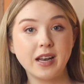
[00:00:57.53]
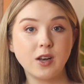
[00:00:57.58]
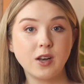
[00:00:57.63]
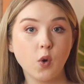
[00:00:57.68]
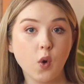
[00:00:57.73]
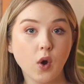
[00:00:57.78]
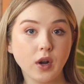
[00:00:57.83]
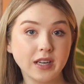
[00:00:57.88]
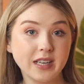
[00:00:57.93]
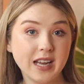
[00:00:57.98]

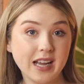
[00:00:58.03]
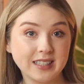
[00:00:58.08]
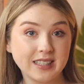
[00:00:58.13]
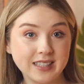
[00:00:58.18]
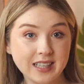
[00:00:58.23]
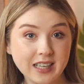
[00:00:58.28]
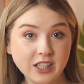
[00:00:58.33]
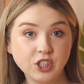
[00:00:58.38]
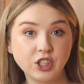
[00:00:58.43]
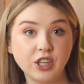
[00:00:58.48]
and
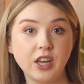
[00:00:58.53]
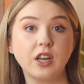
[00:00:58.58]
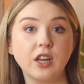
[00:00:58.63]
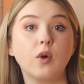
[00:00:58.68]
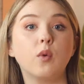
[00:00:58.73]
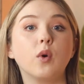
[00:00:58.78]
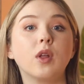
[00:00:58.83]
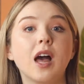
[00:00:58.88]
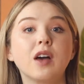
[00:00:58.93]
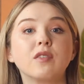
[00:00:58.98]

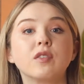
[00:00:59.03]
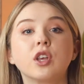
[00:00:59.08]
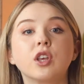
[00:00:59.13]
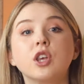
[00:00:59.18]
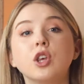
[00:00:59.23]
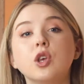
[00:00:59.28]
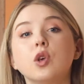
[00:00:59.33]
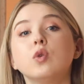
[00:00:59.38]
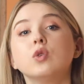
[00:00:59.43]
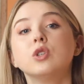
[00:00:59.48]
organization will have a
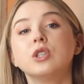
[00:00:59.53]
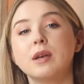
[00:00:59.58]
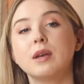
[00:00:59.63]
huge